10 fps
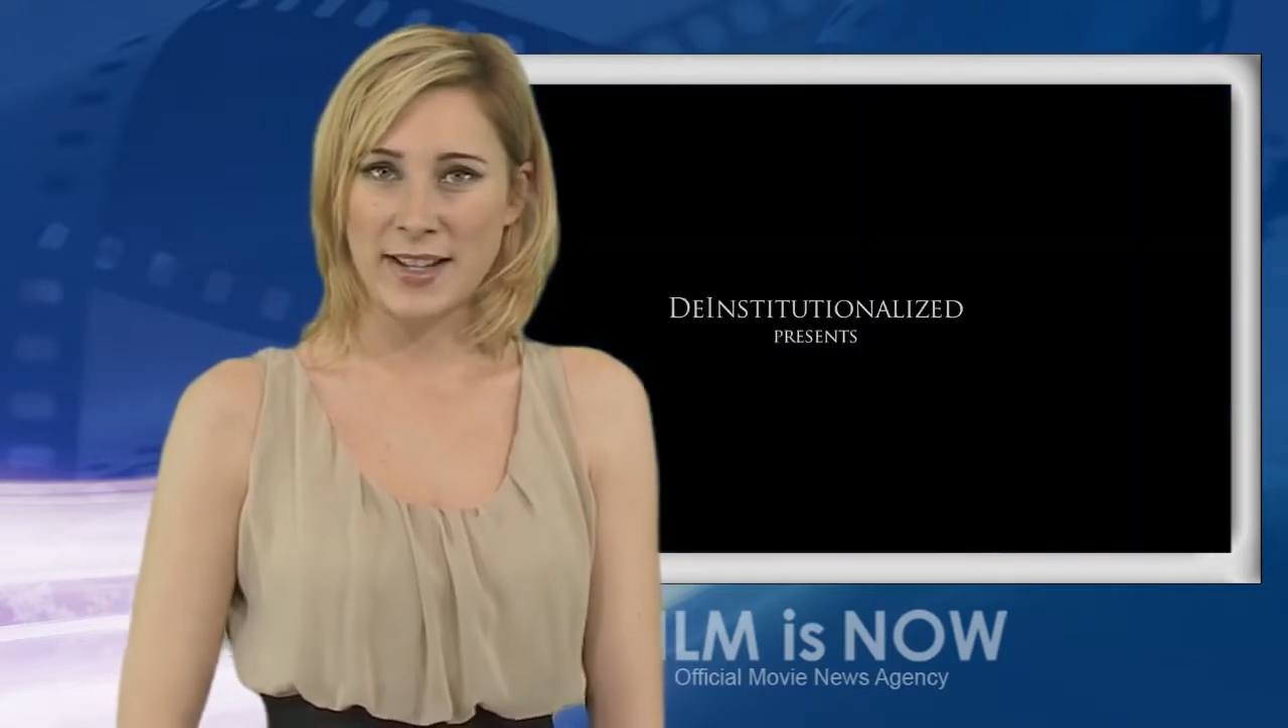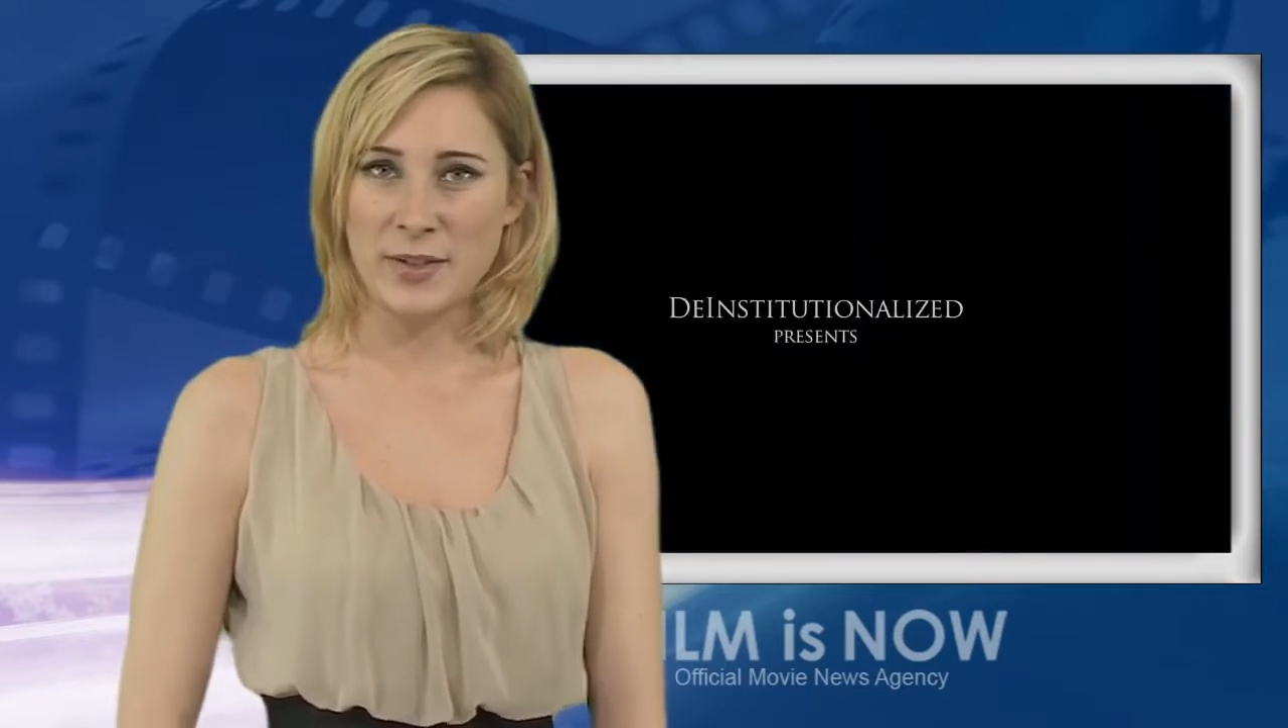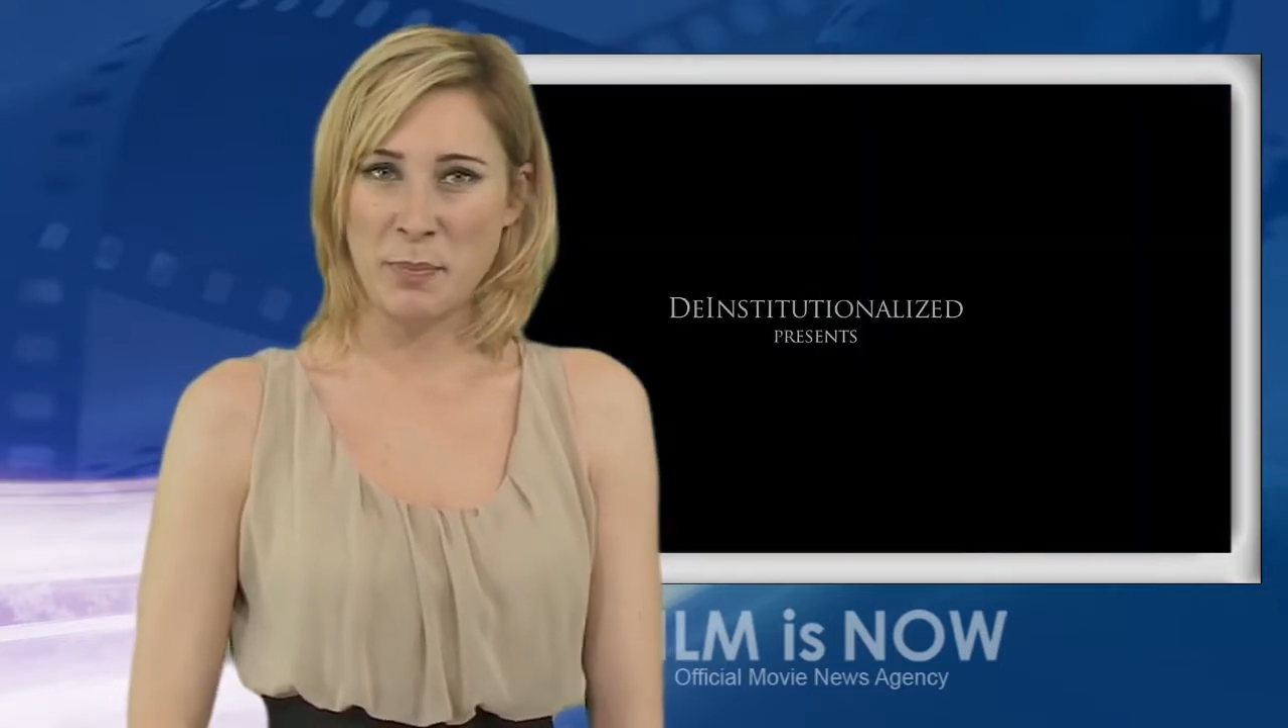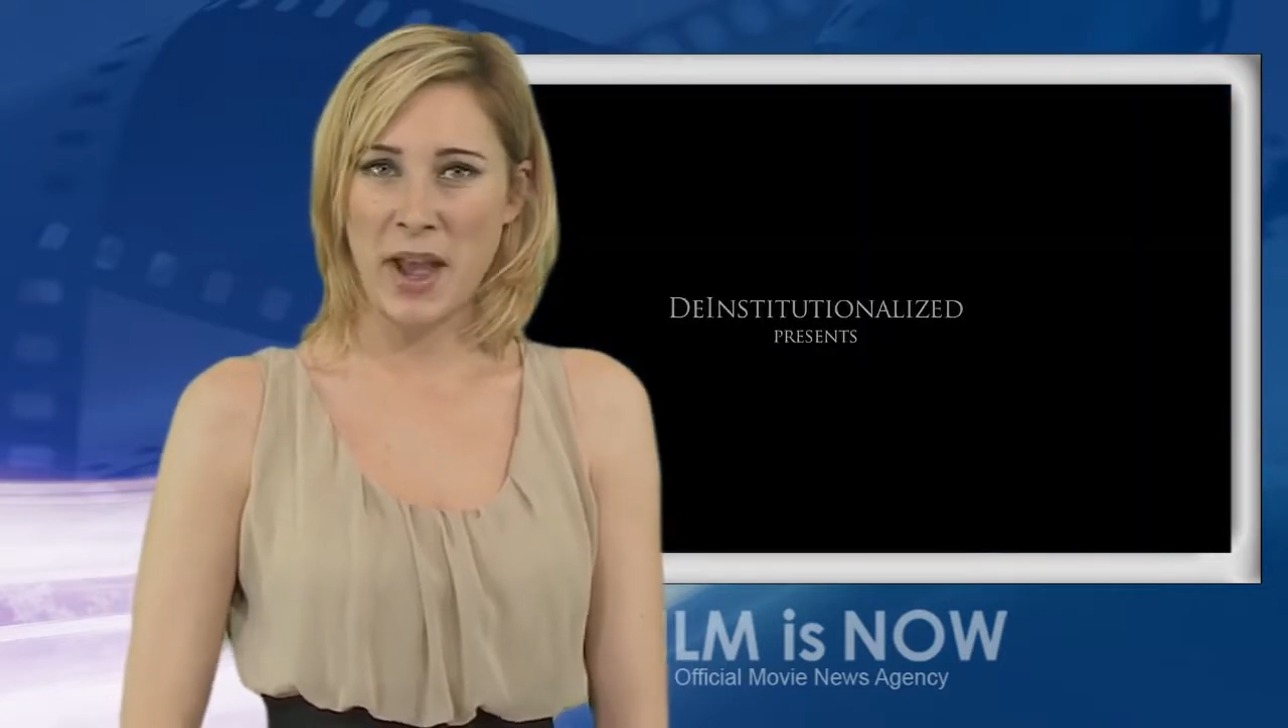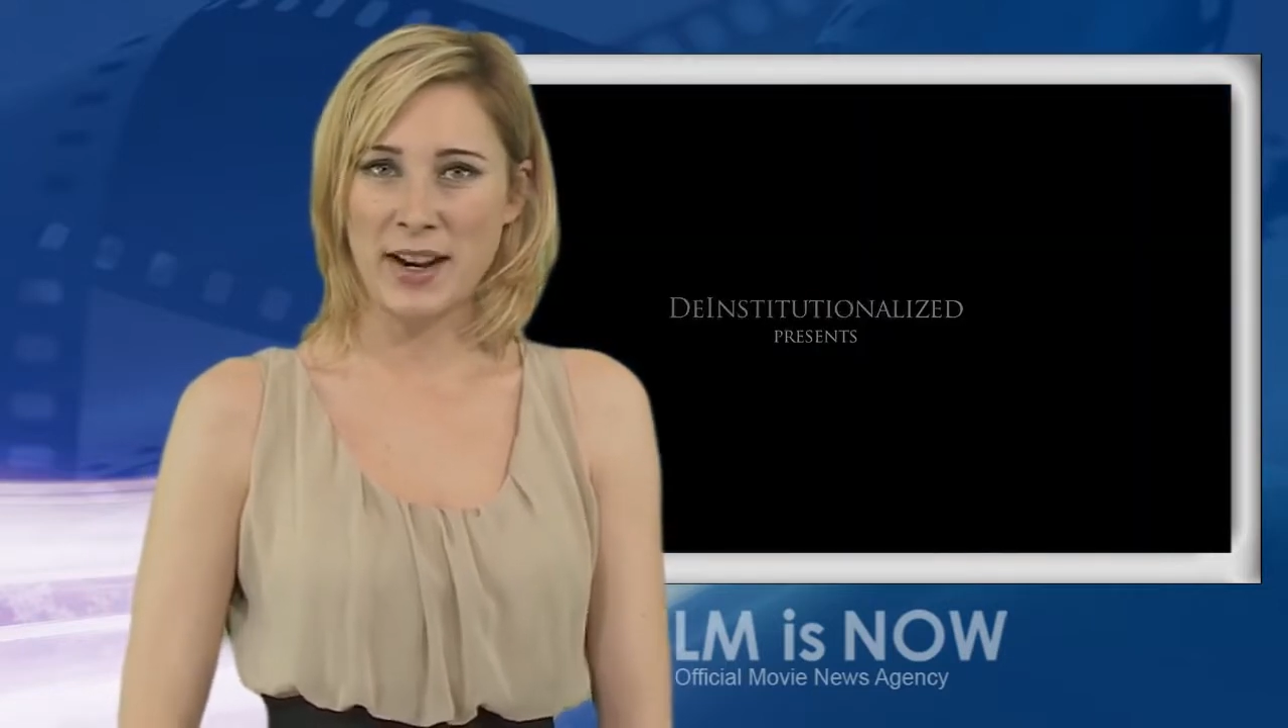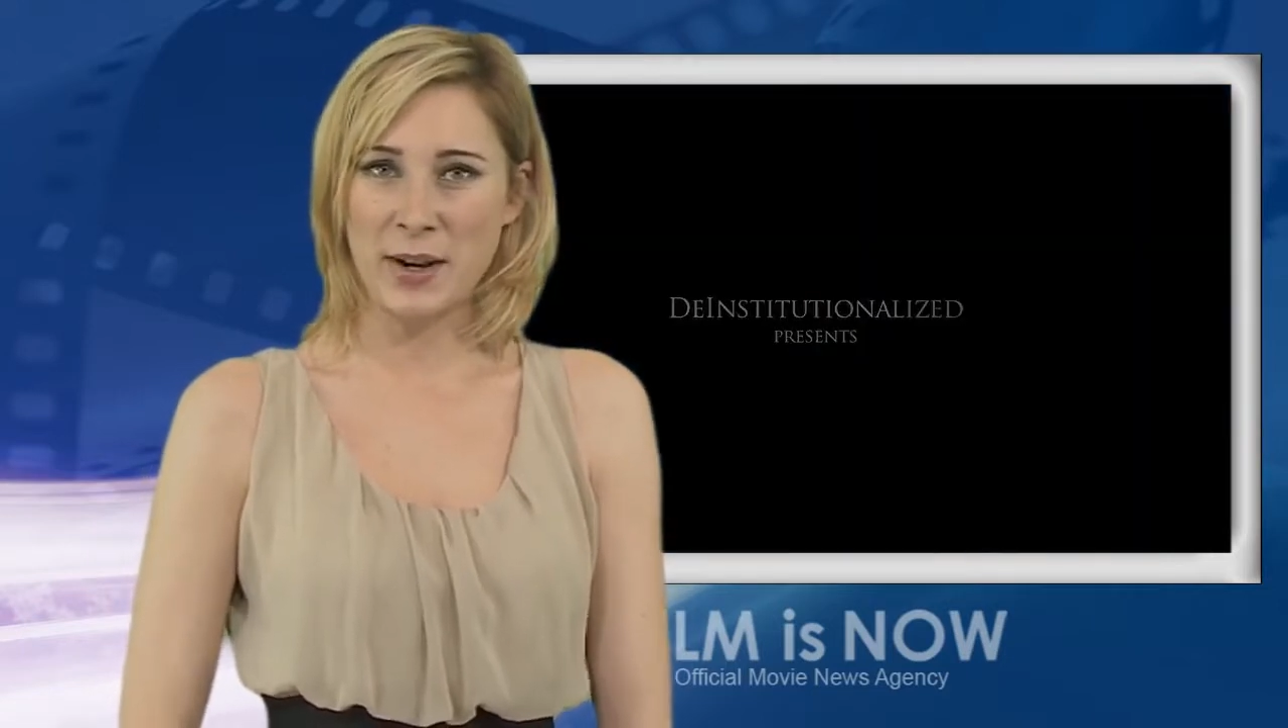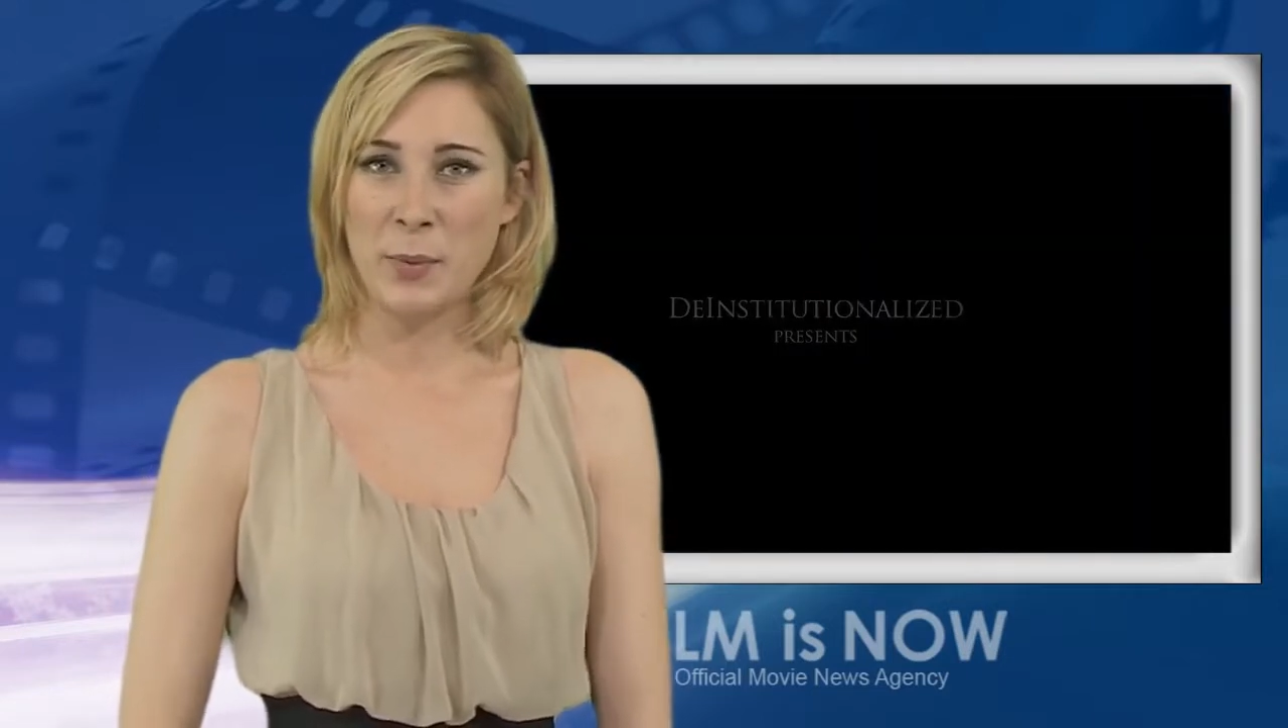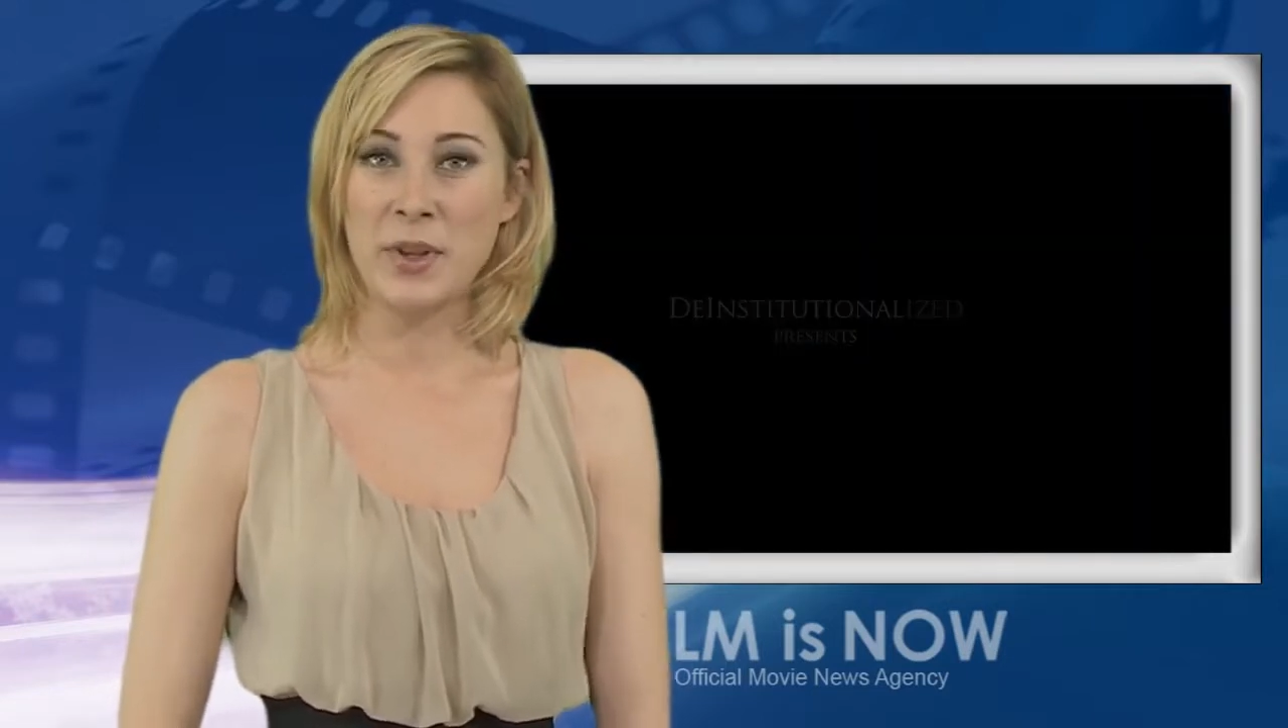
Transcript: is back